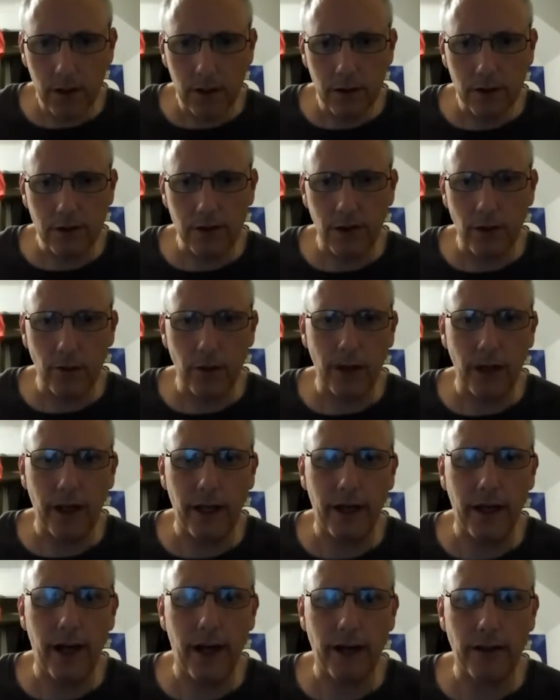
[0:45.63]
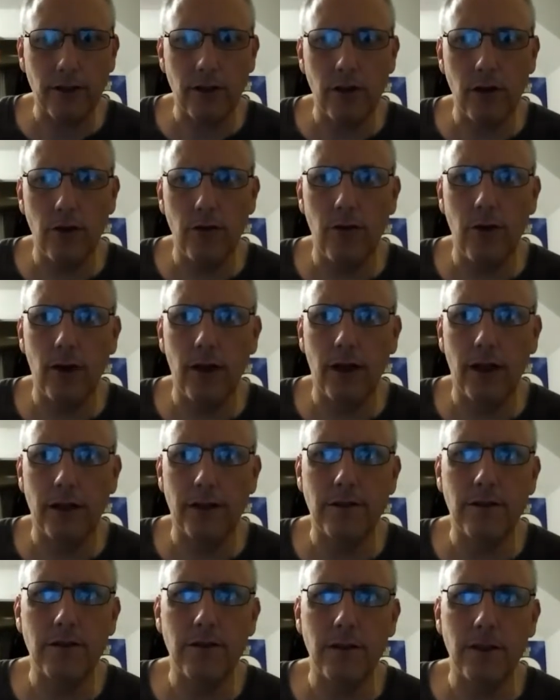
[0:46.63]
Sony had actually
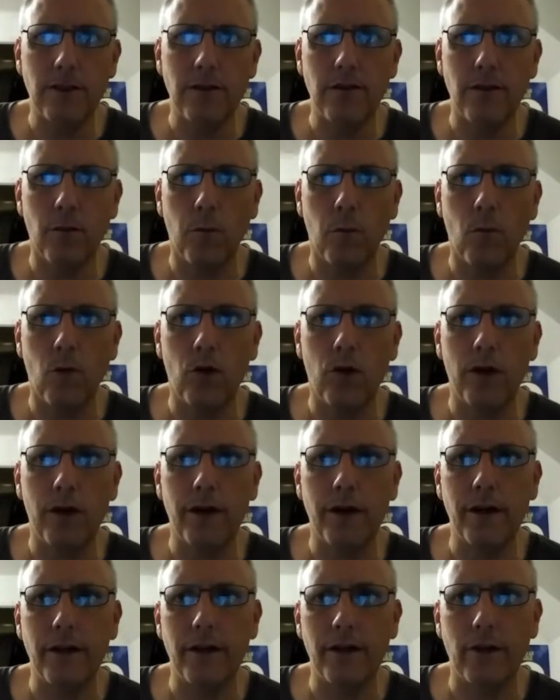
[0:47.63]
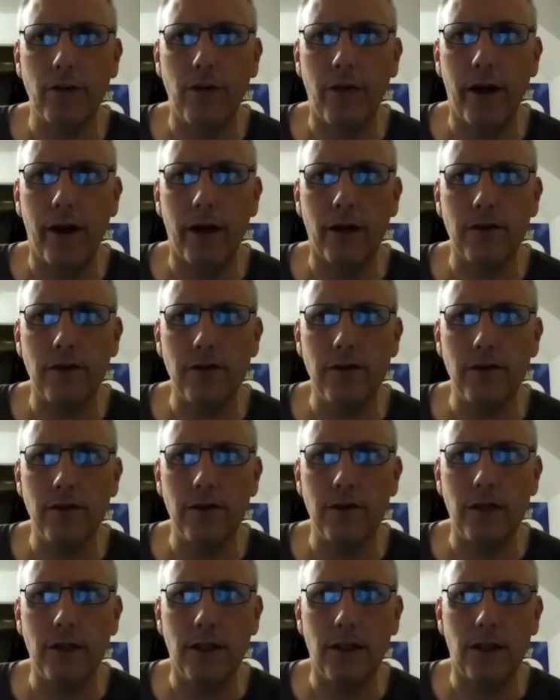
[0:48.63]
released season 1 in
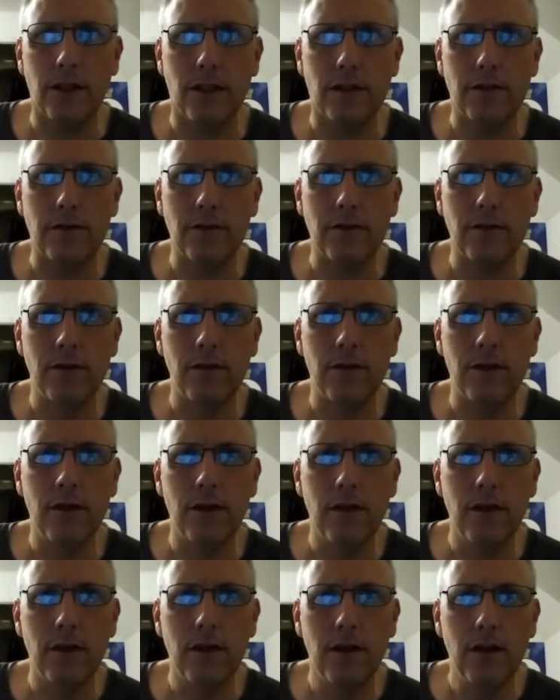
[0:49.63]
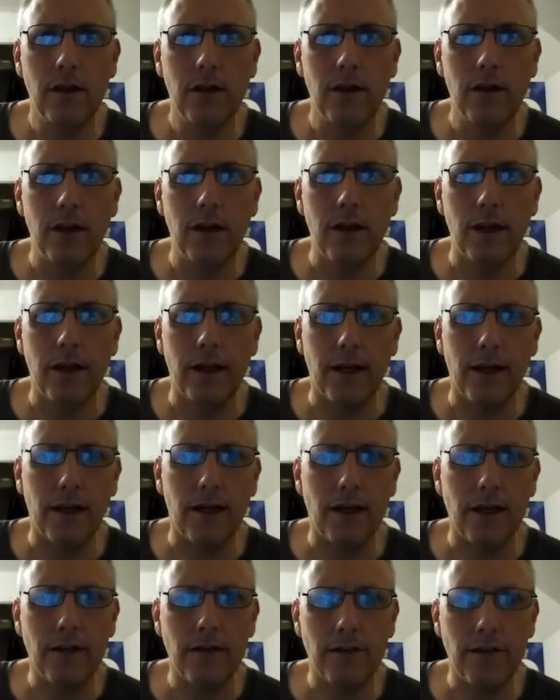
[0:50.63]
2006, and then
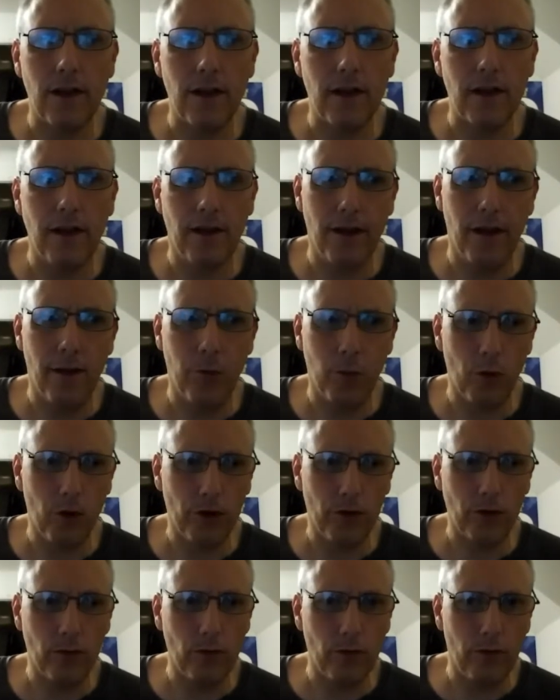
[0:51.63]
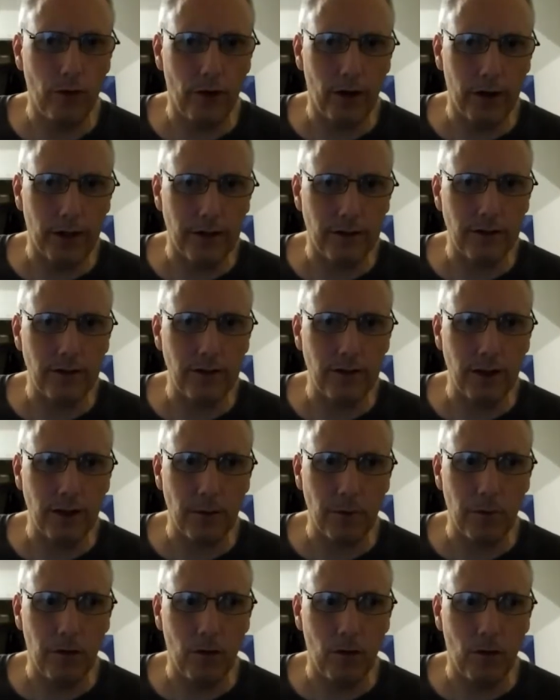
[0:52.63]
they decided they weren't going to release
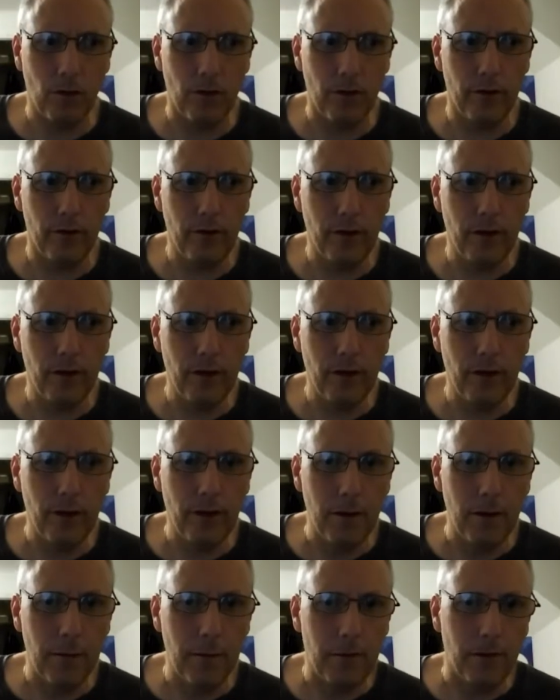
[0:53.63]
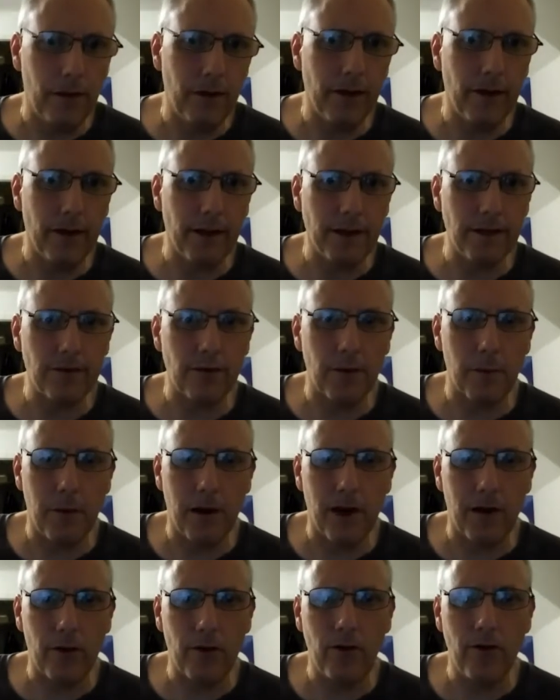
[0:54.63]
anymore, but then they
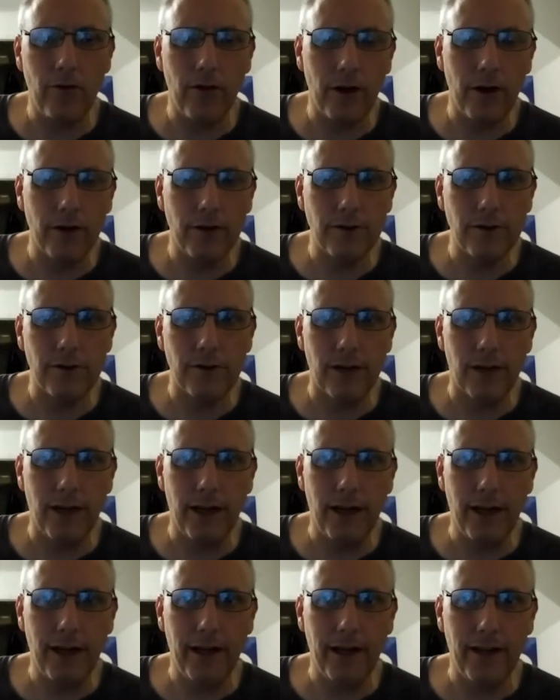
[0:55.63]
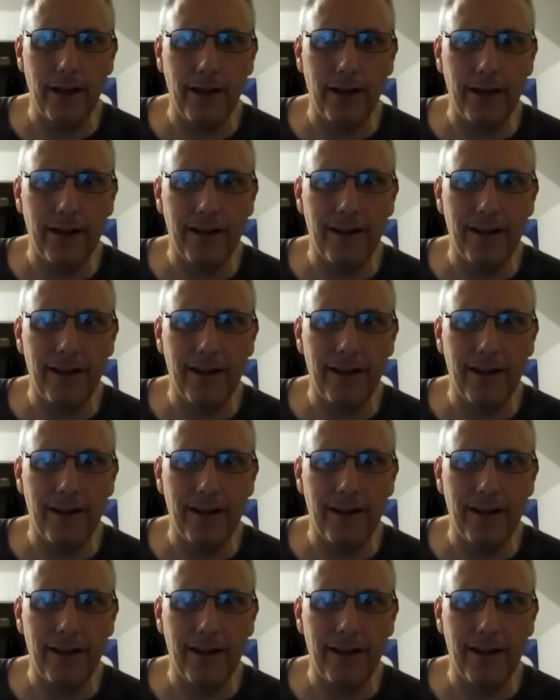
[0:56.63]
somehow reversed that,